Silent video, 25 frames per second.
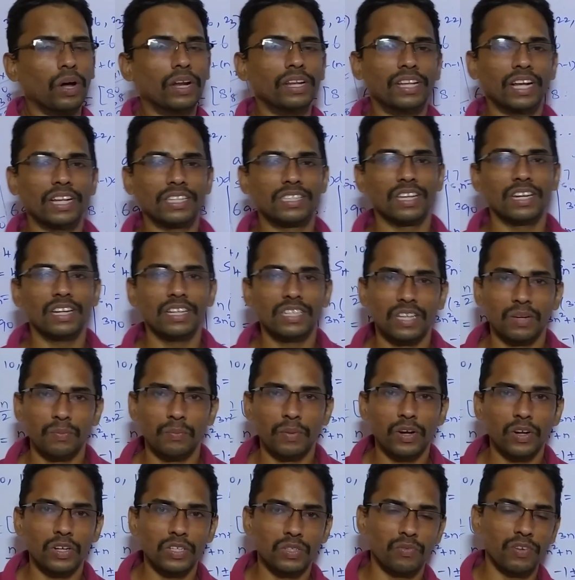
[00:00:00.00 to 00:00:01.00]
That's the reason,
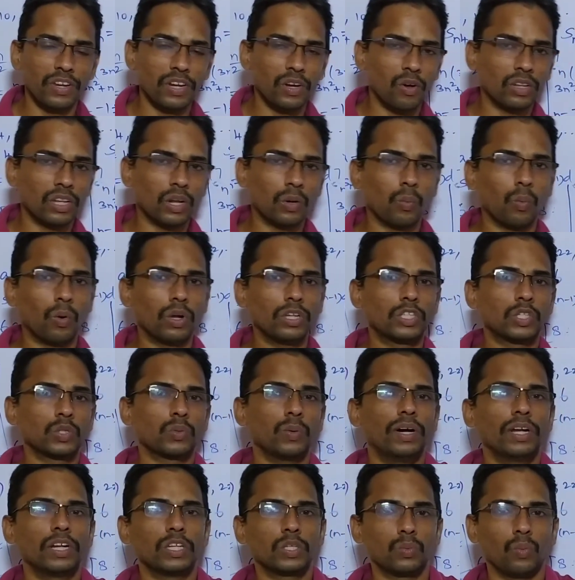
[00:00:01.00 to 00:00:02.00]
because we know that 1
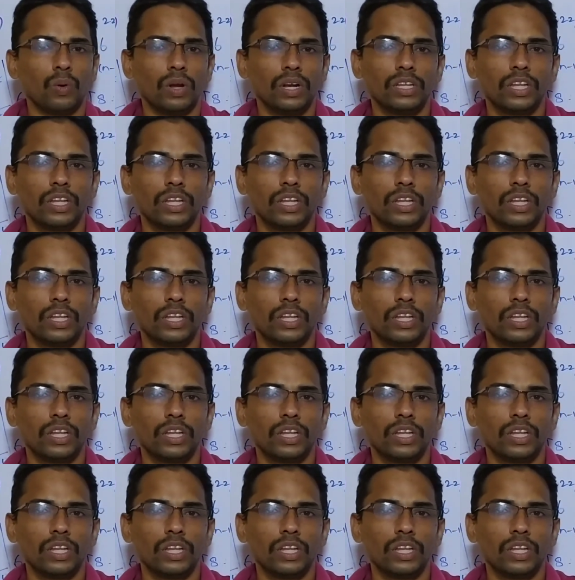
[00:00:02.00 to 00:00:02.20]
square is 1.